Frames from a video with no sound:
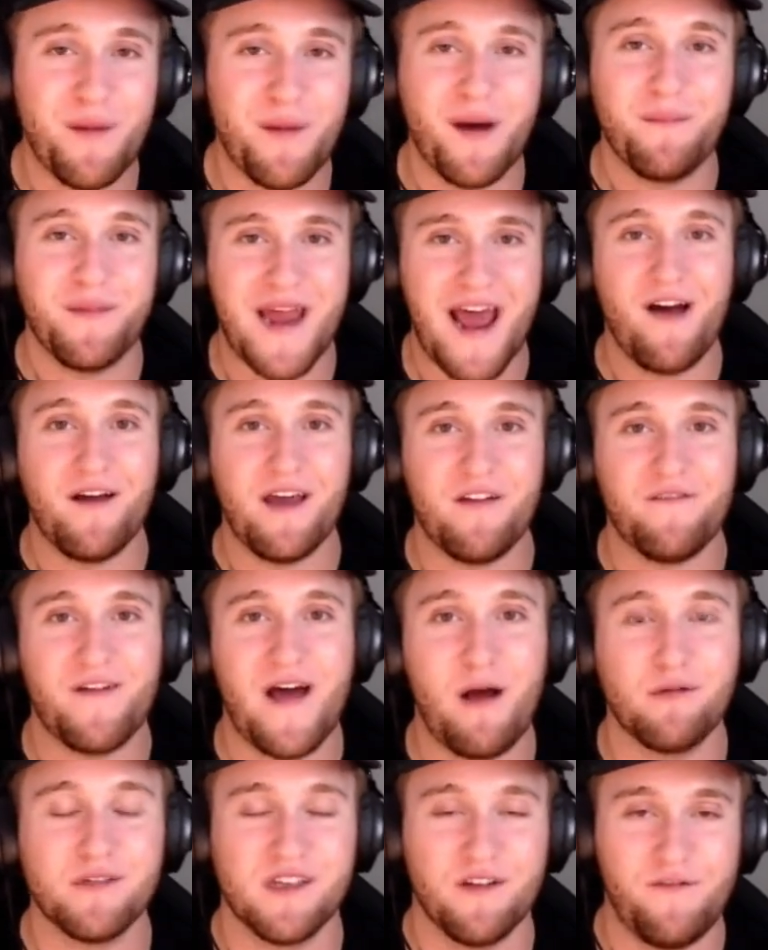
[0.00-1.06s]
bummed out if
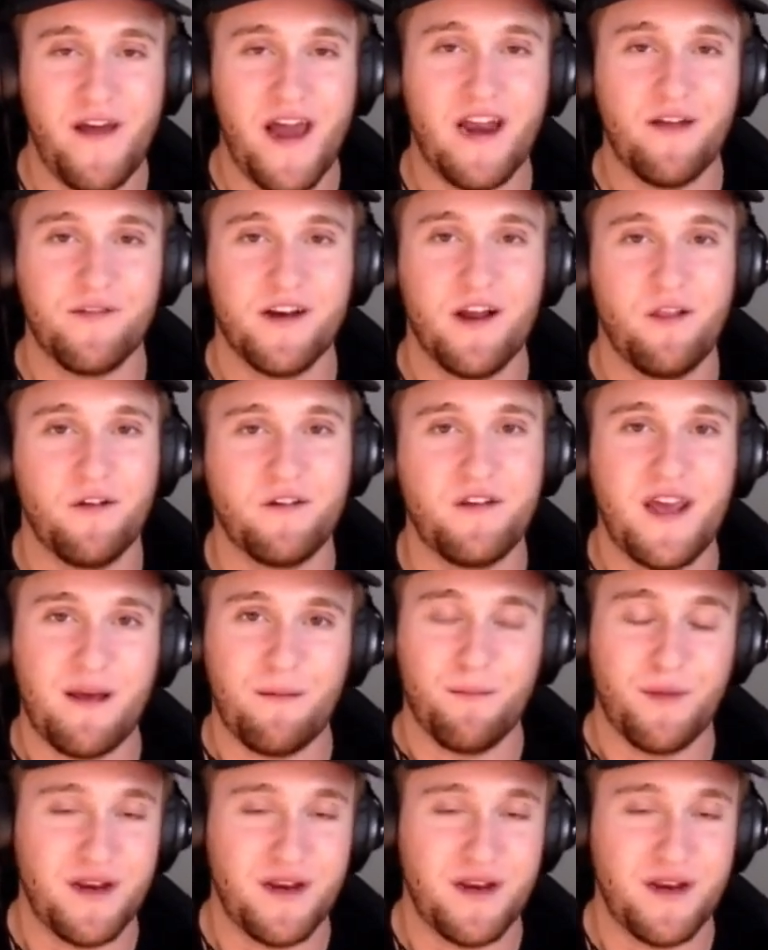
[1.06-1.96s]
I was a fan of another team.